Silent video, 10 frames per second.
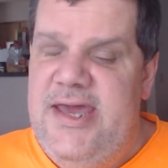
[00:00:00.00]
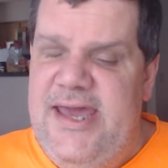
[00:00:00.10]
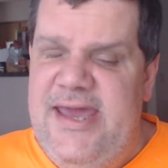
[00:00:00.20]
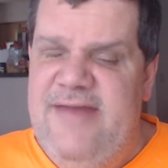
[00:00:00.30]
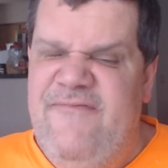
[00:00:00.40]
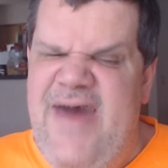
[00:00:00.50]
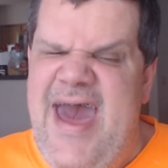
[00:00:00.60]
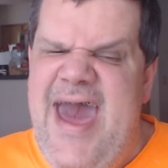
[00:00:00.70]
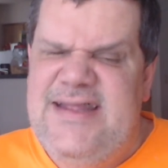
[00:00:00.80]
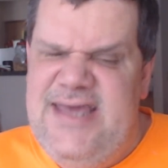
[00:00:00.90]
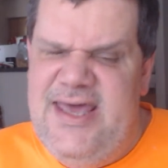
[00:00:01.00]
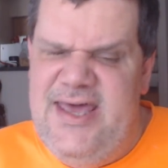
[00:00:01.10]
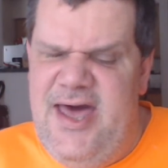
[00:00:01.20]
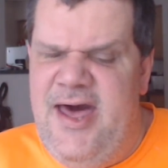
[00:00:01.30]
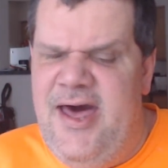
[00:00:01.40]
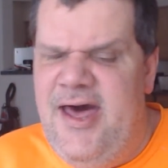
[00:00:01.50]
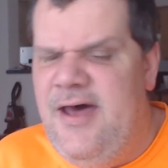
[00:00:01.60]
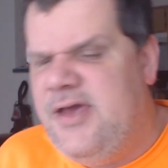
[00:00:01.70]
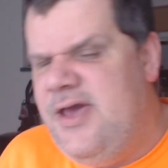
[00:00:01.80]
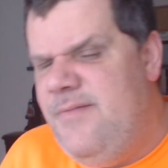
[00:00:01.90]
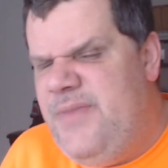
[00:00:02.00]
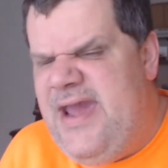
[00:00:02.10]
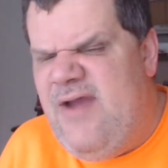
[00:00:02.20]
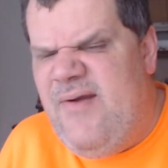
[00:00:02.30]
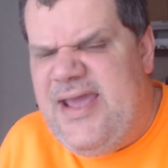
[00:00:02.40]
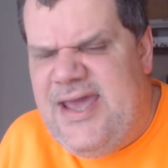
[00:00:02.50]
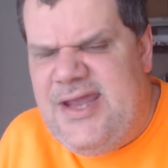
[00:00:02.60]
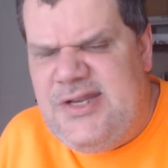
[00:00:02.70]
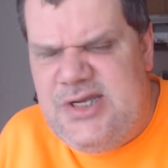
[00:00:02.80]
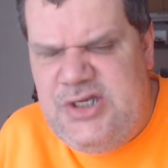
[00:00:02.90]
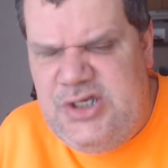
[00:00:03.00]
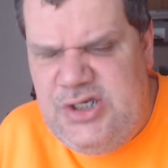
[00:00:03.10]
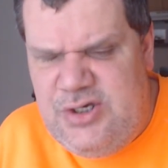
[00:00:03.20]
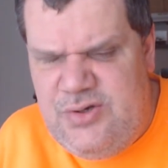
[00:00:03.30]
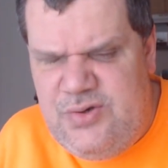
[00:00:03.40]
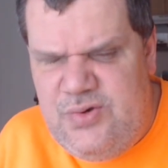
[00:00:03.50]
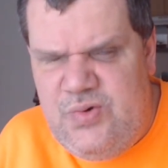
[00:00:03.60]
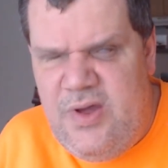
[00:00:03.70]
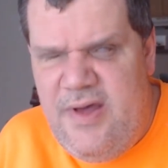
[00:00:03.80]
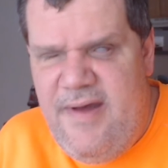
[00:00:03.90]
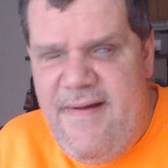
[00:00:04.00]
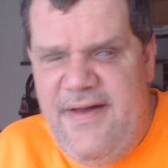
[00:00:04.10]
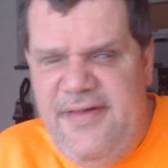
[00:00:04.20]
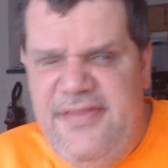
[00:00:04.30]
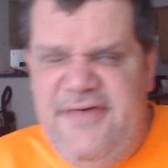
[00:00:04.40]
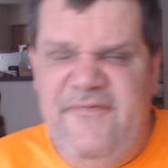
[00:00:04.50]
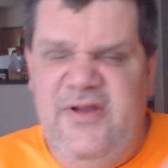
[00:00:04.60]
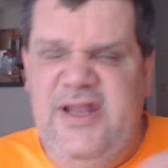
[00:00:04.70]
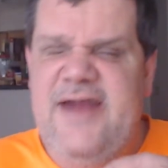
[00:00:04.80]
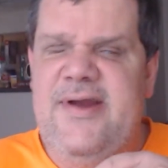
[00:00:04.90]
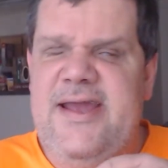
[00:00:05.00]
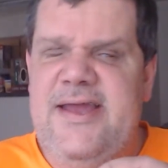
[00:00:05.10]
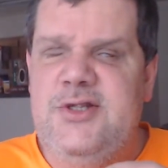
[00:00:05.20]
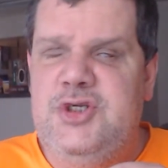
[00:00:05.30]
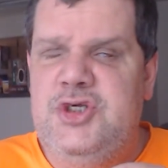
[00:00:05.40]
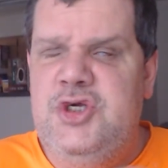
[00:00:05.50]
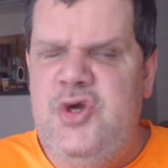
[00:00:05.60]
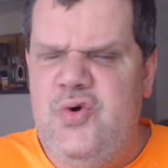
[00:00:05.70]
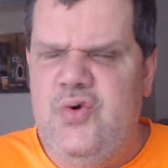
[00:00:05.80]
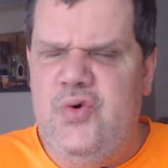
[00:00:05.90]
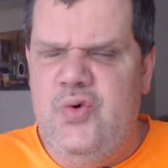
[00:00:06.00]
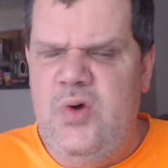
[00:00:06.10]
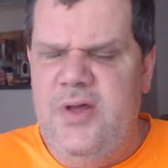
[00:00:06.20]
In fact, comparing it to the Valerian 2,